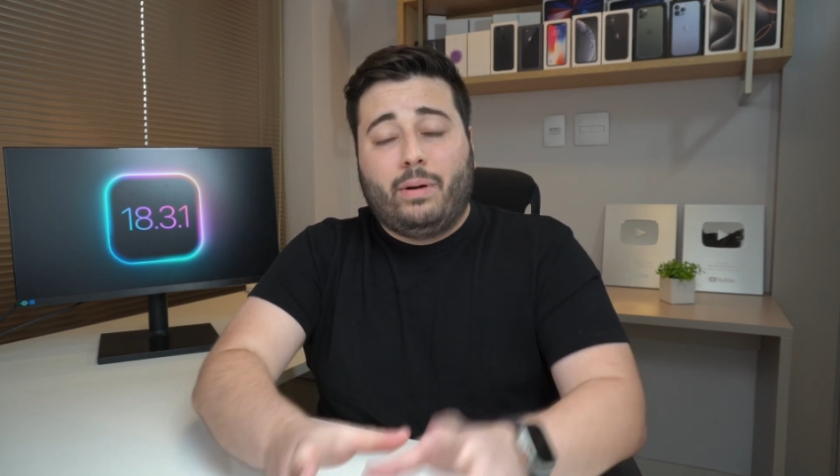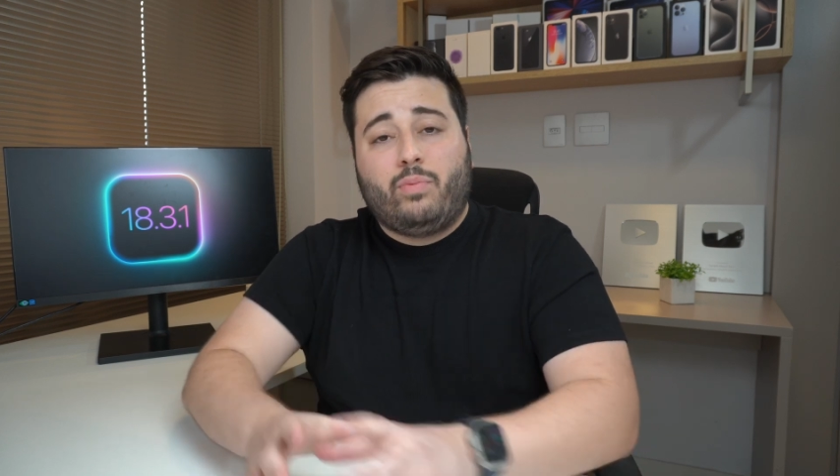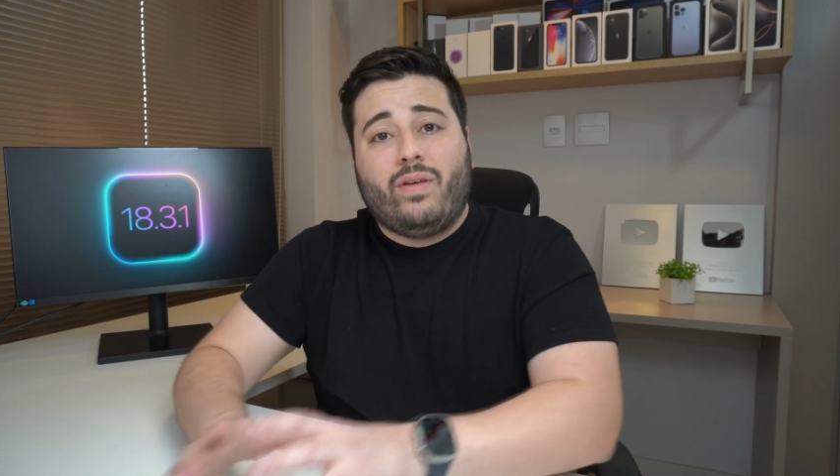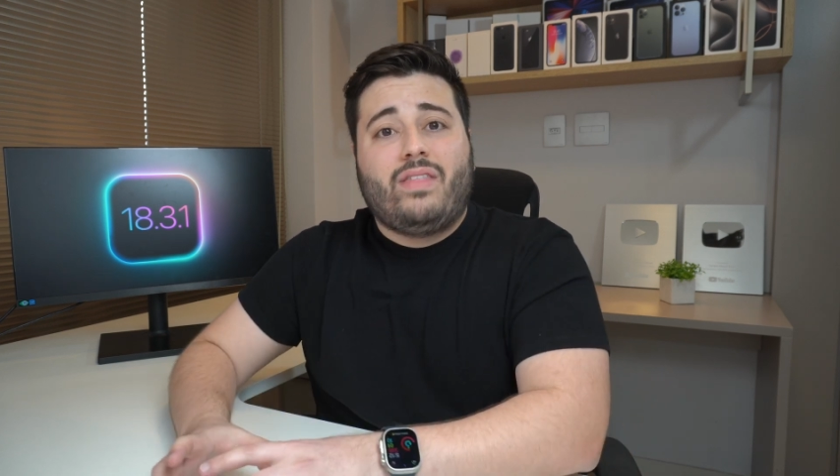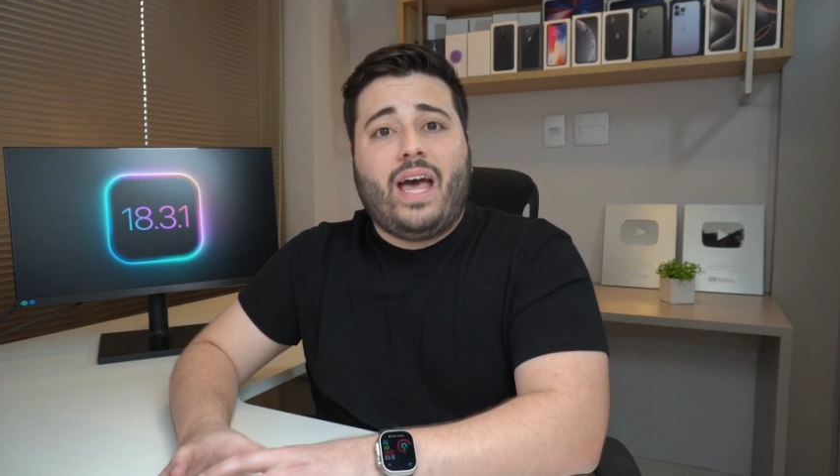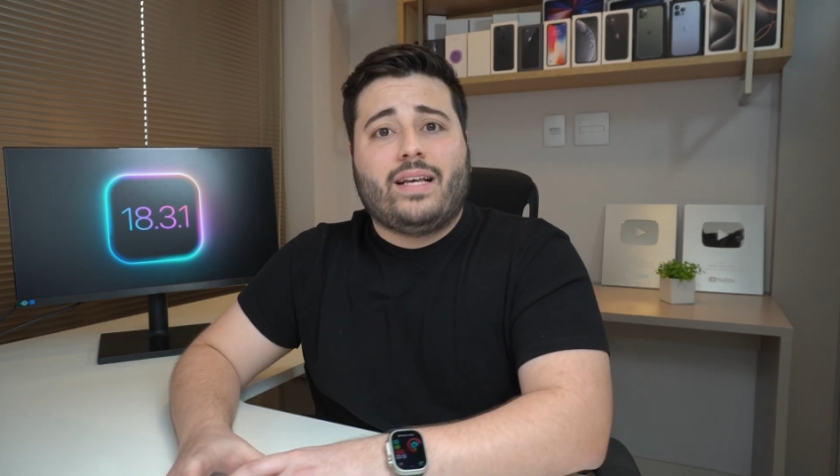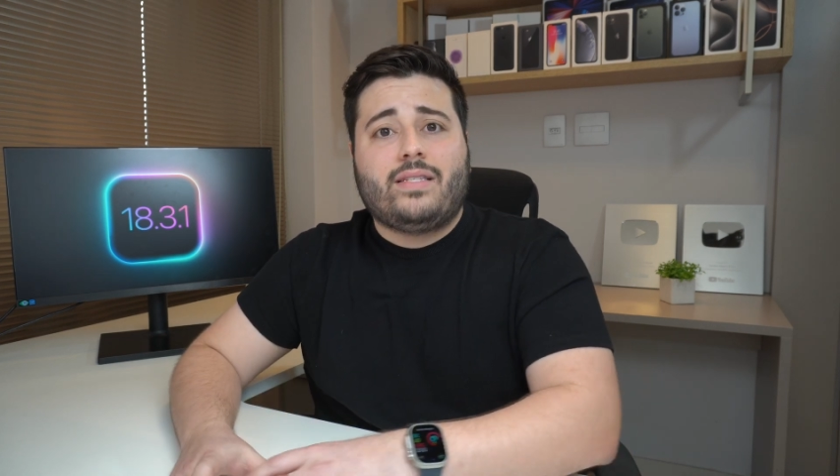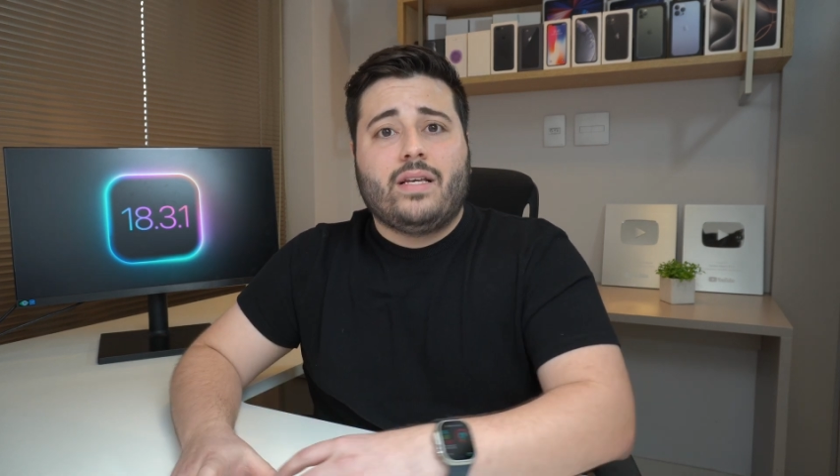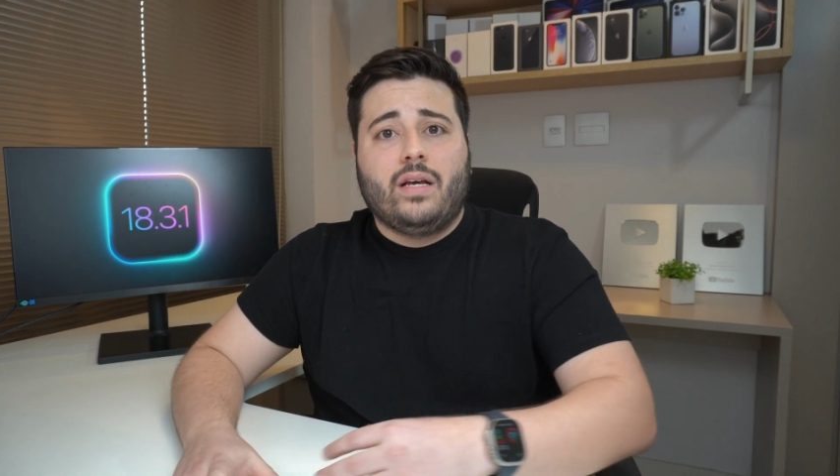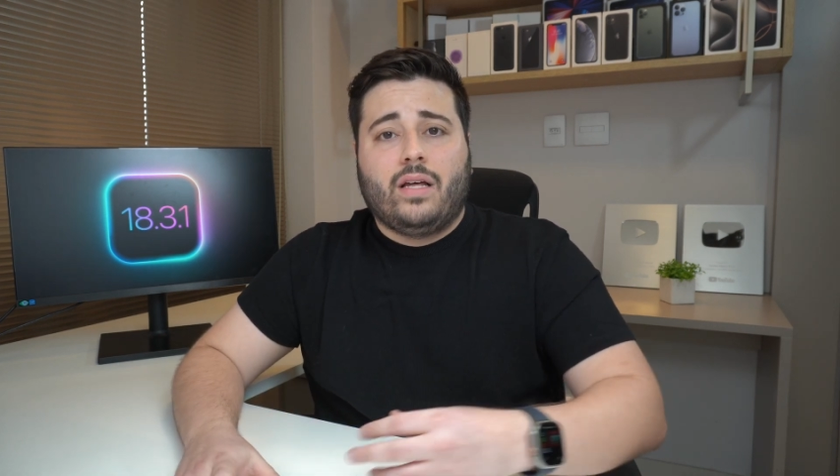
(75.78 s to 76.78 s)
But with
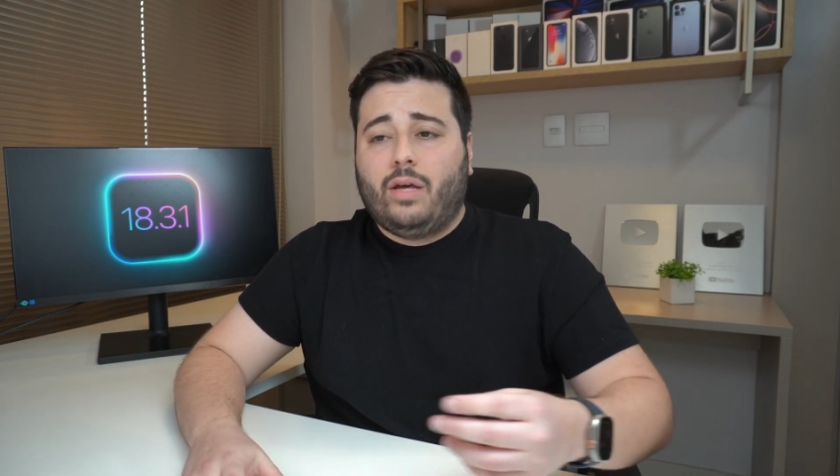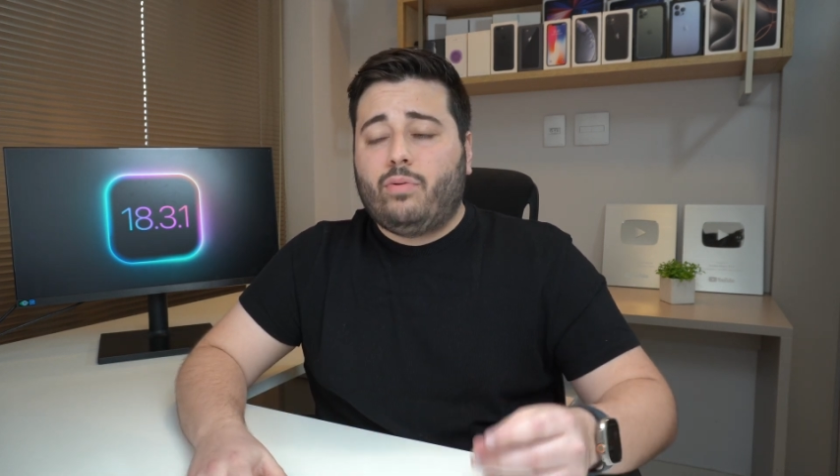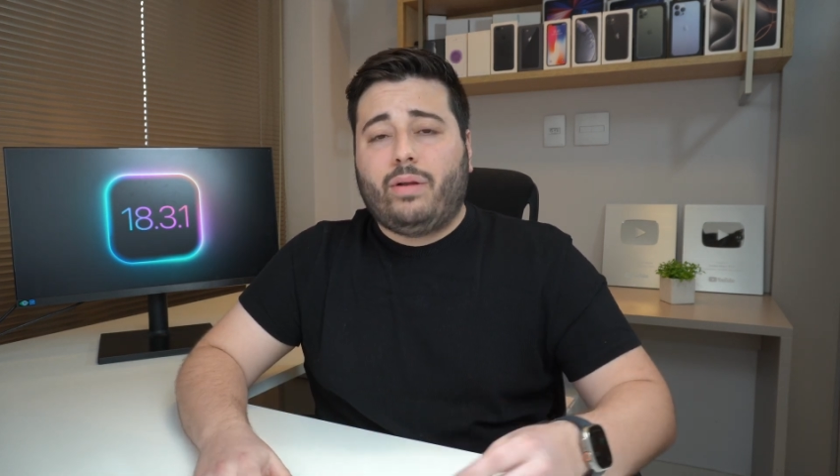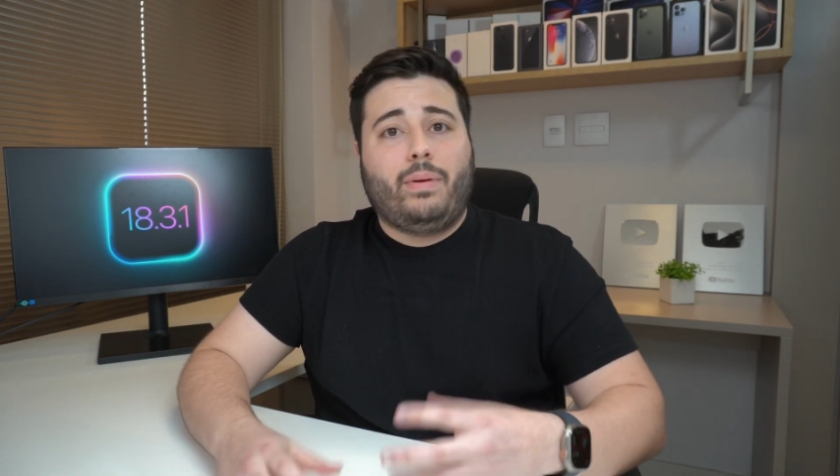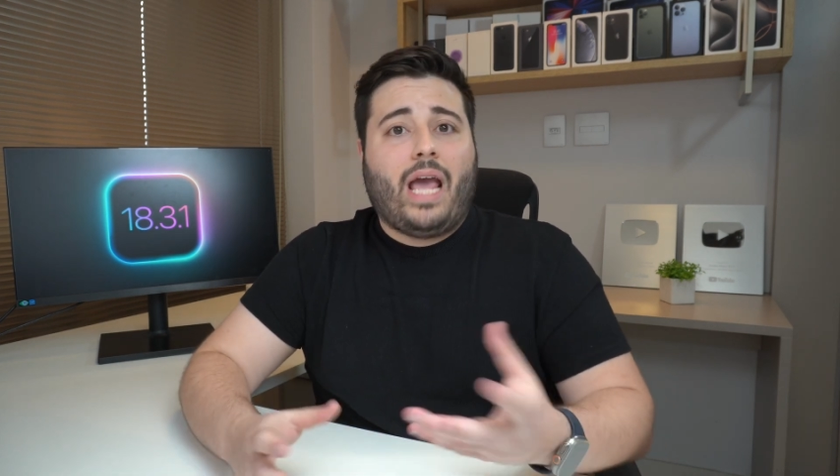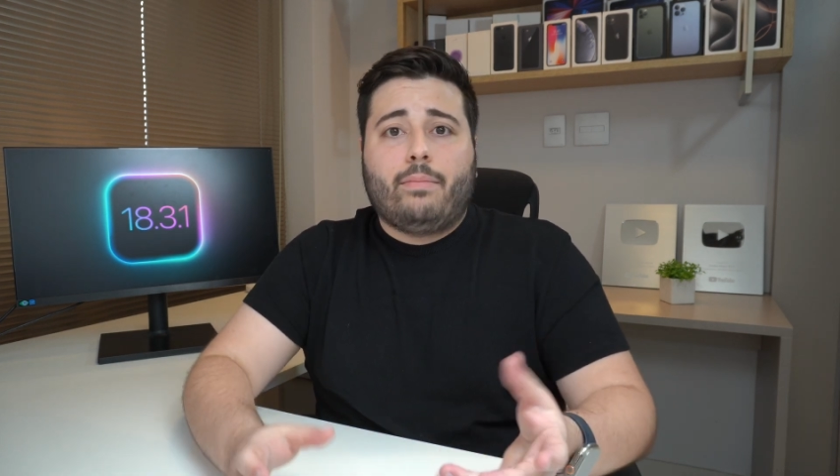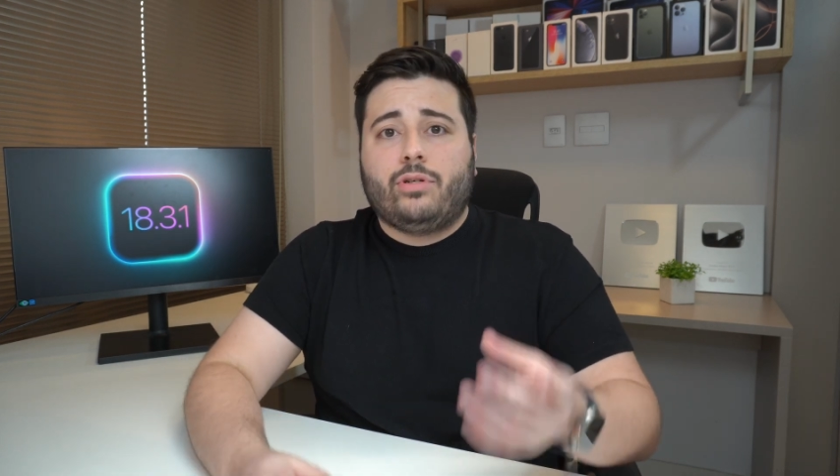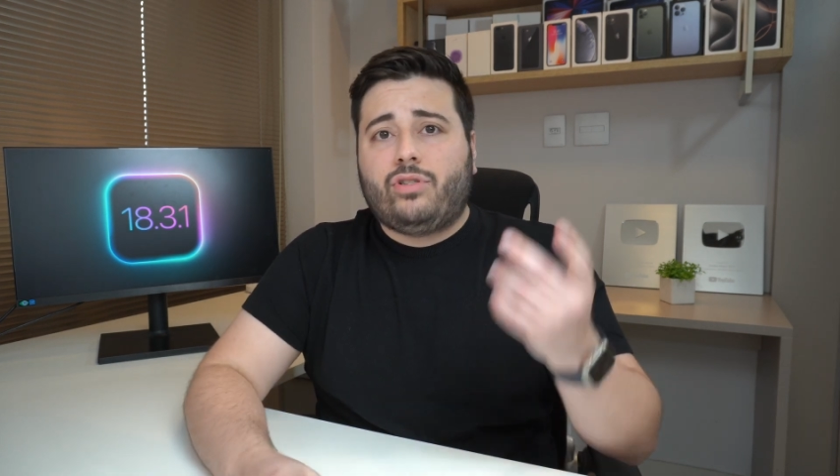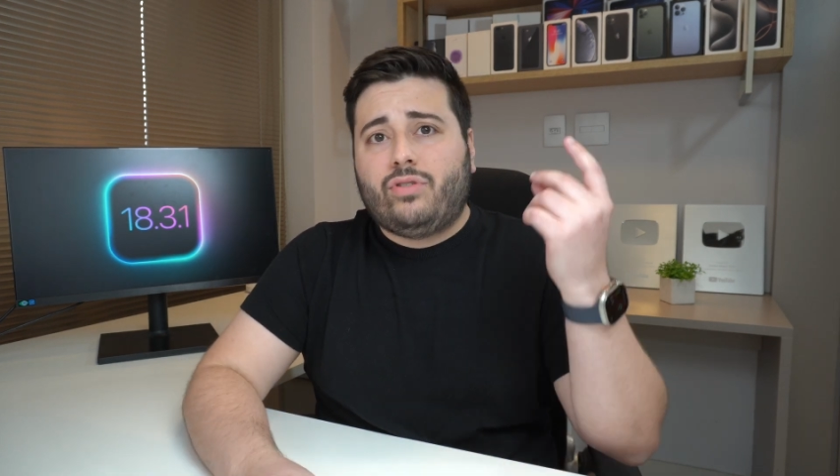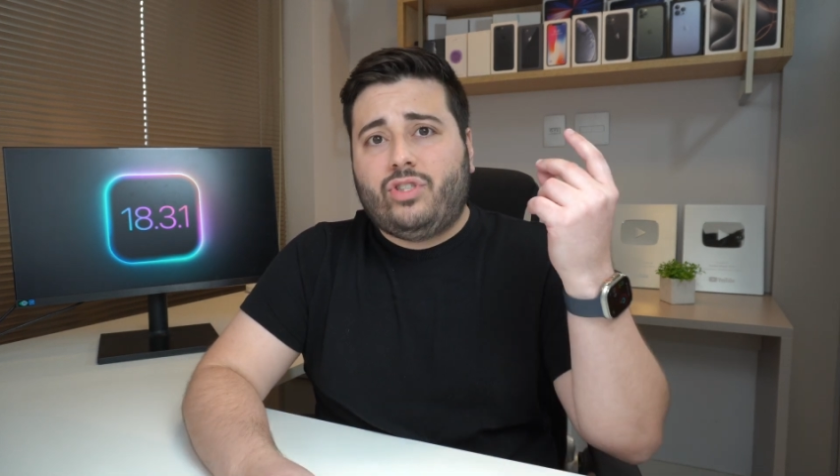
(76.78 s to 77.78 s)
this, they would be able to